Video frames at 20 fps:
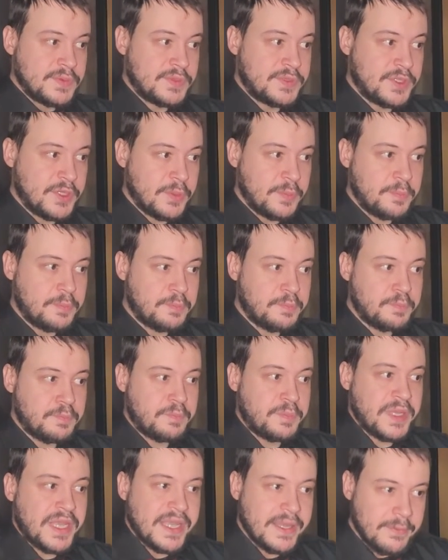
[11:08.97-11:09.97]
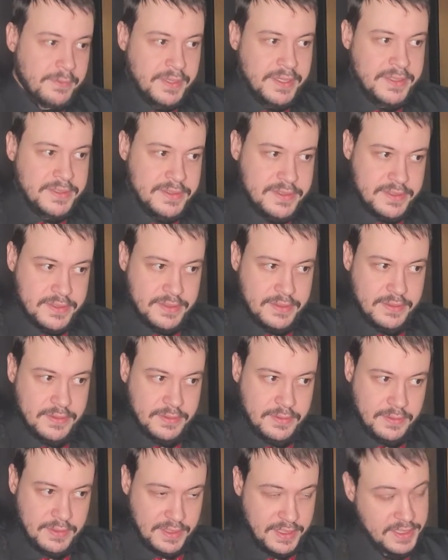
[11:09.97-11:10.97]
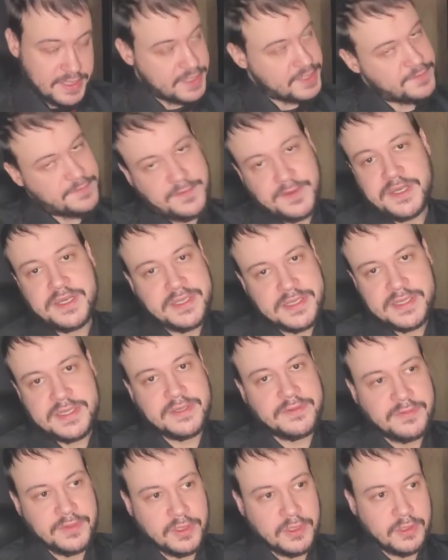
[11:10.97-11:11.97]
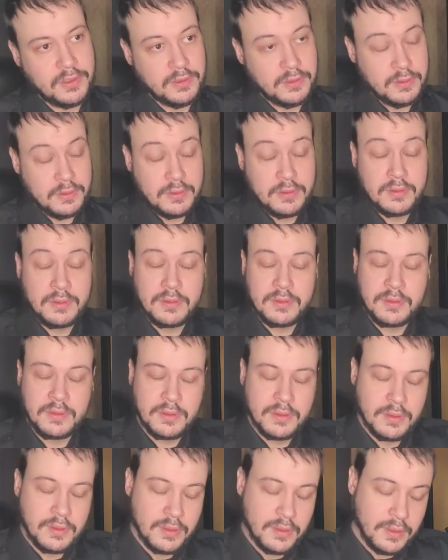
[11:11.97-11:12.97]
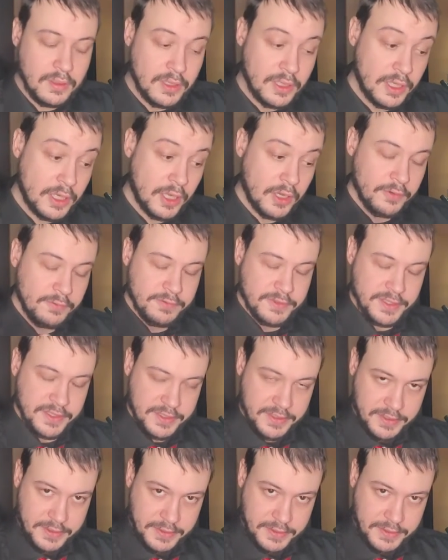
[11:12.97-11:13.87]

the parent is first of all loving,